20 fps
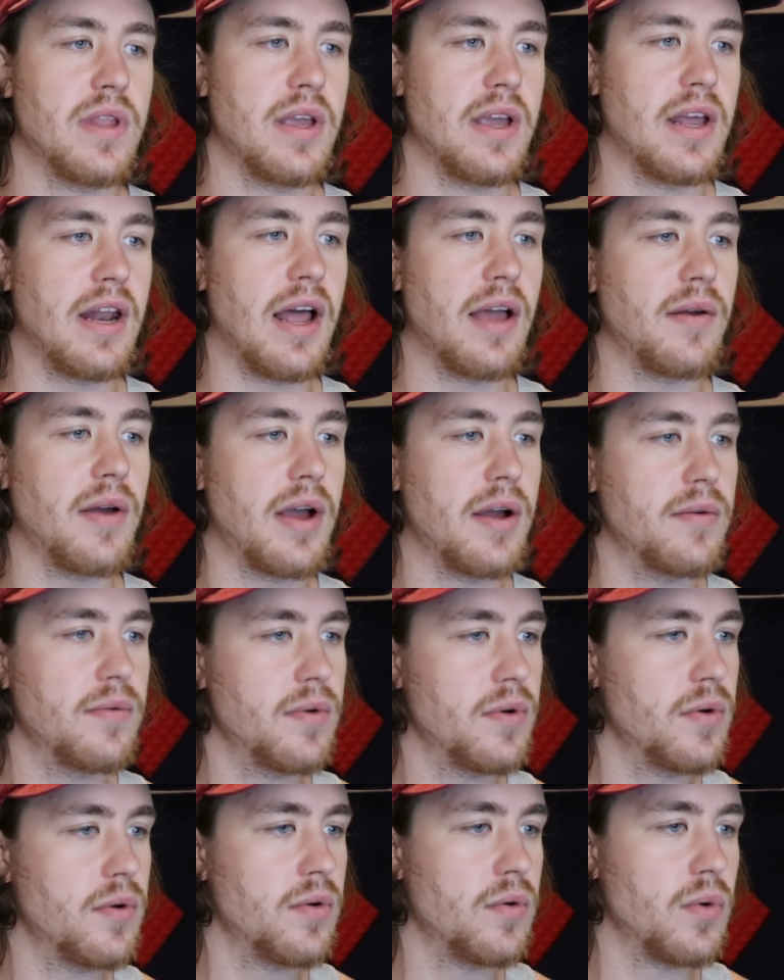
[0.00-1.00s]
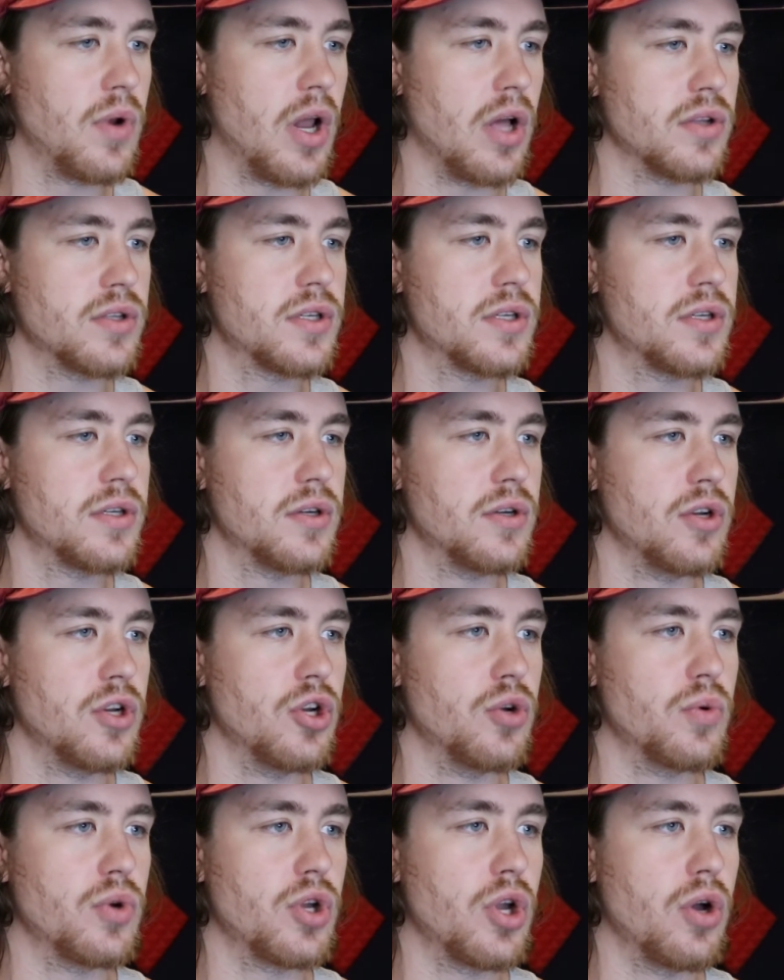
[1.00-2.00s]
And what else?
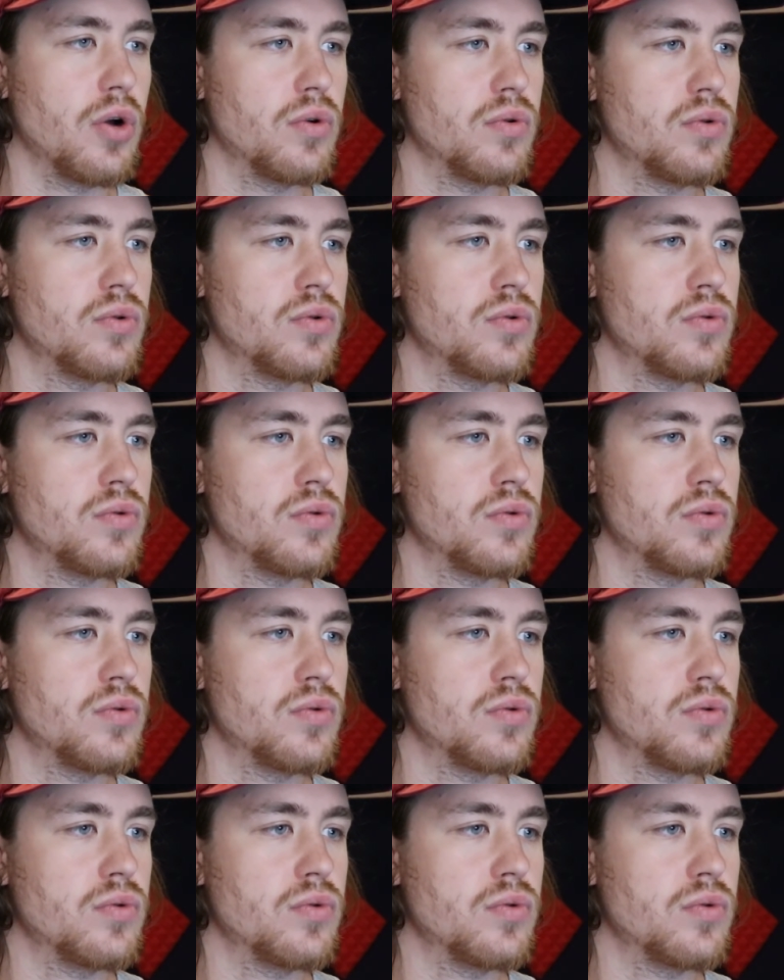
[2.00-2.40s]
Here we go.